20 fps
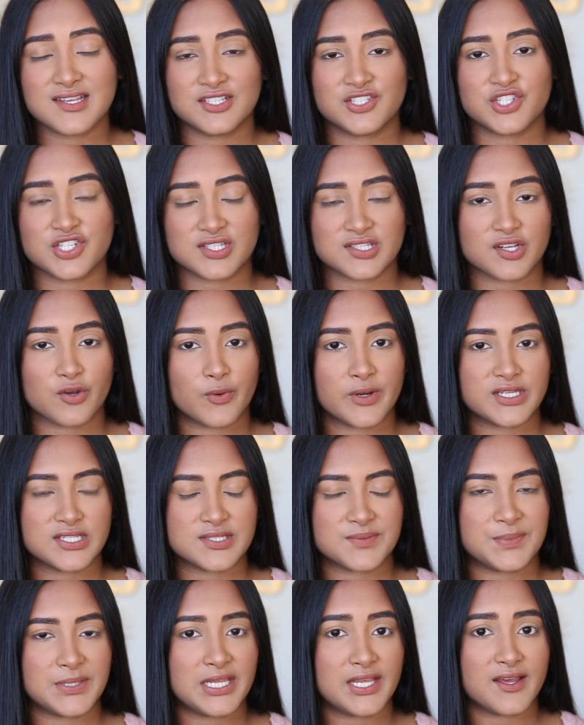is just going to
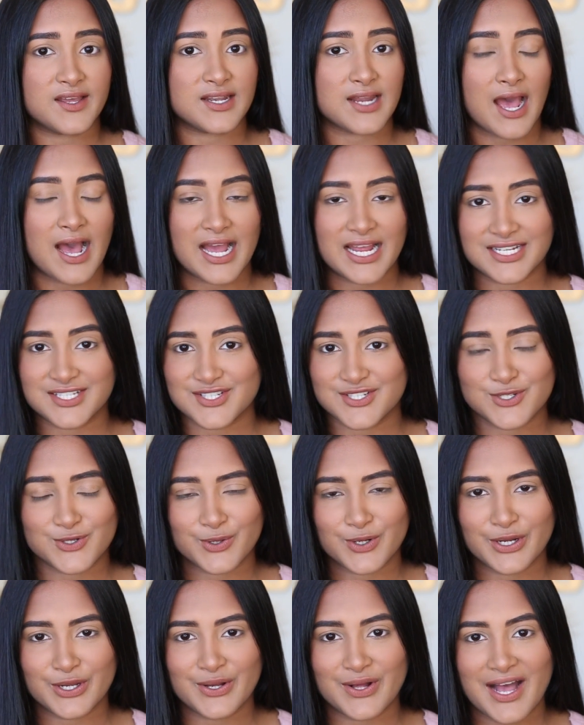be an eye
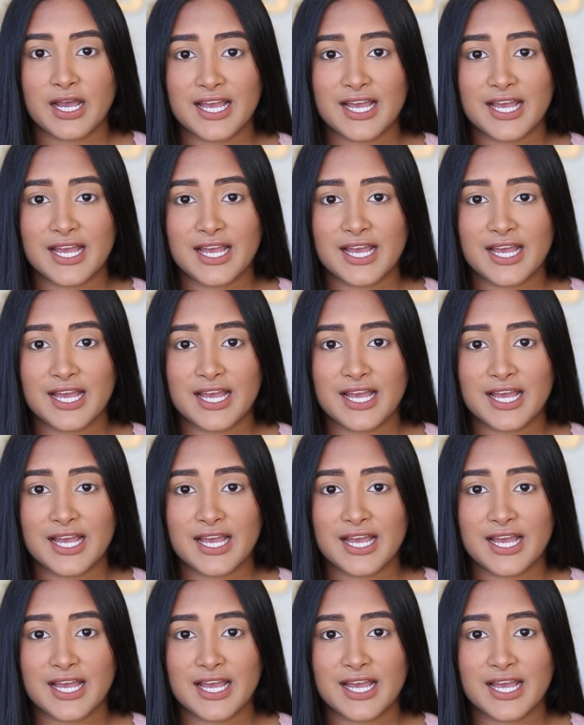tutorial.